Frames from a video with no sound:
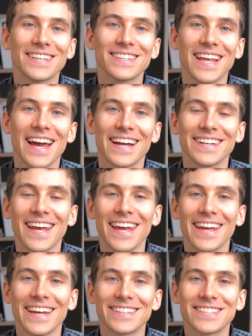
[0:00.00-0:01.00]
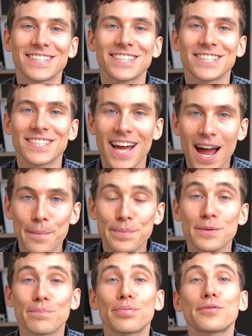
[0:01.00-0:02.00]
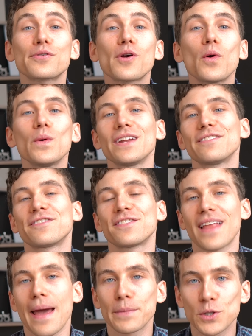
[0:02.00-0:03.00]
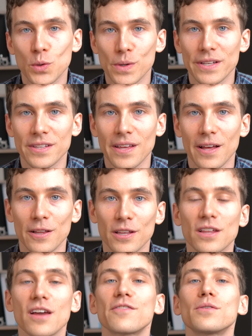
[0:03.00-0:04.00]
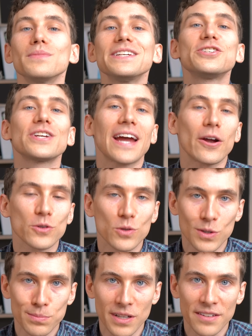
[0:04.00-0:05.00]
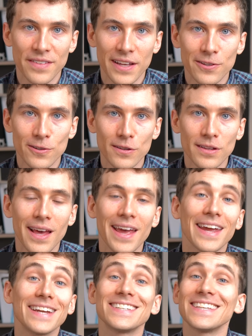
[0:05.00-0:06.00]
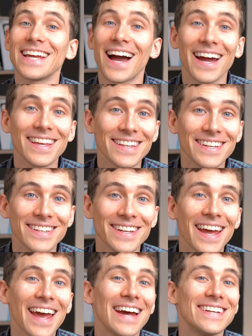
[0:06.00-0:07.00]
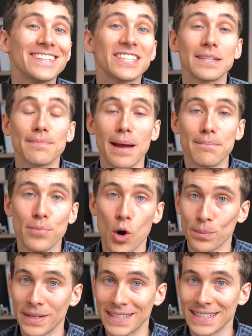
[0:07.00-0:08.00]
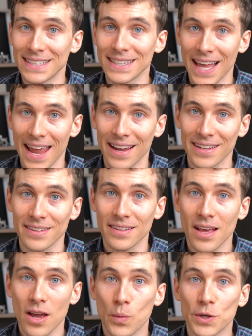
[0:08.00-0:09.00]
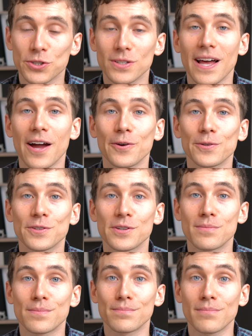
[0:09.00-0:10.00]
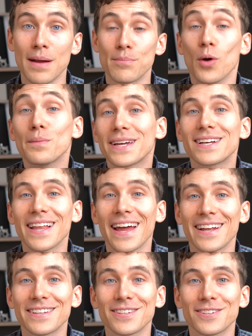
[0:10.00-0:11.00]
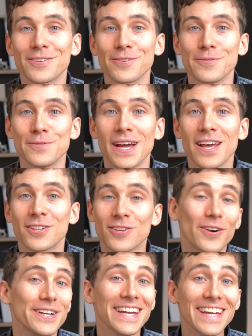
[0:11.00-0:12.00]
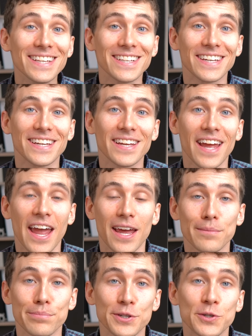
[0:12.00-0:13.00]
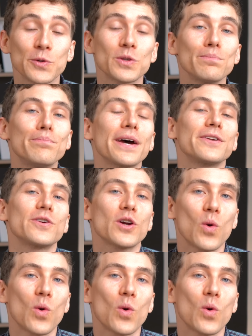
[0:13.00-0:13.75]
is that it stops pro-inflammatory cells from leaching out of those blood vessels into the eyelid and into the meibomian glands, which allows your meibomian glands to start healing and produce better